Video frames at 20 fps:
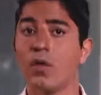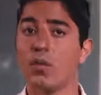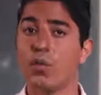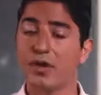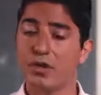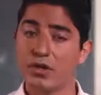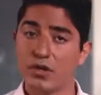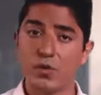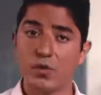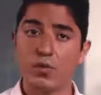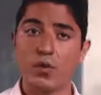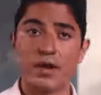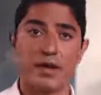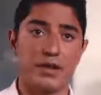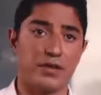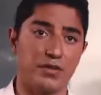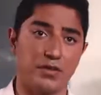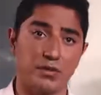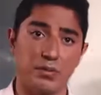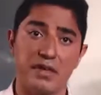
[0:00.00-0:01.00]
What you want
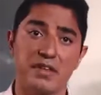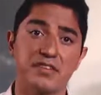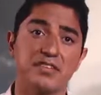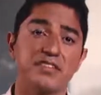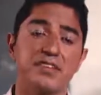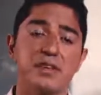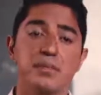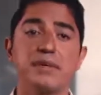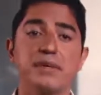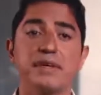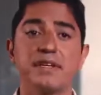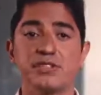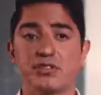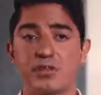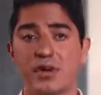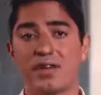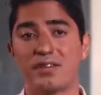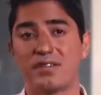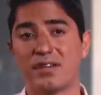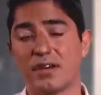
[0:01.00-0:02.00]
to do is simply
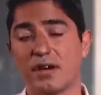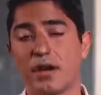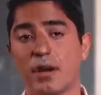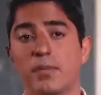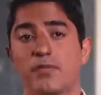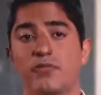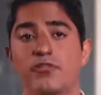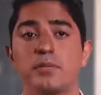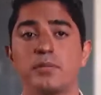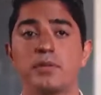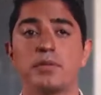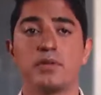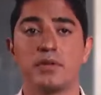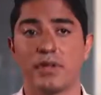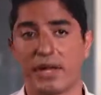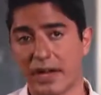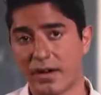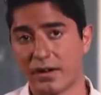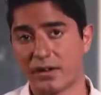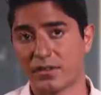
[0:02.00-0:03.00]
dress in comfortable
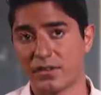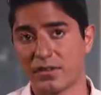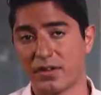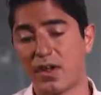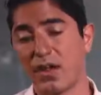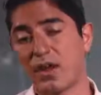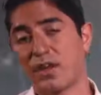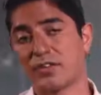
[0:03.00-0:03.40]
layers.